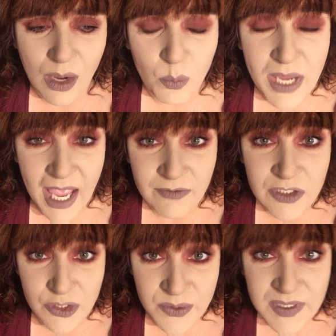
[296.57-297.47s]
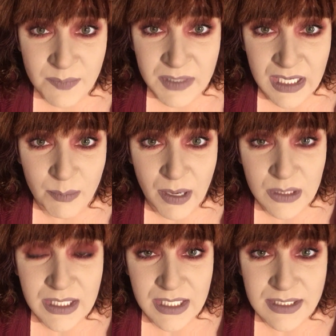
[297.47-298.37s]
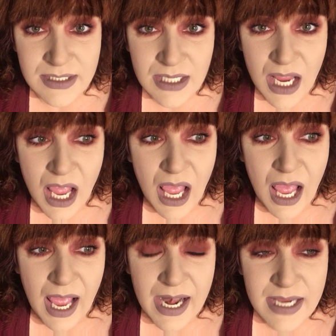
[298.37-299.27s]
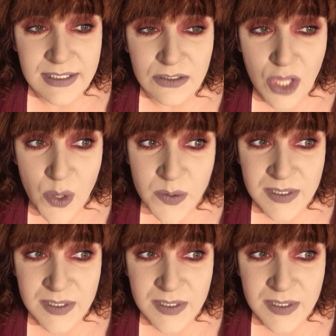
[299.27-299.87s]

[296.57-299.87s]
we have to do something about this. And as loath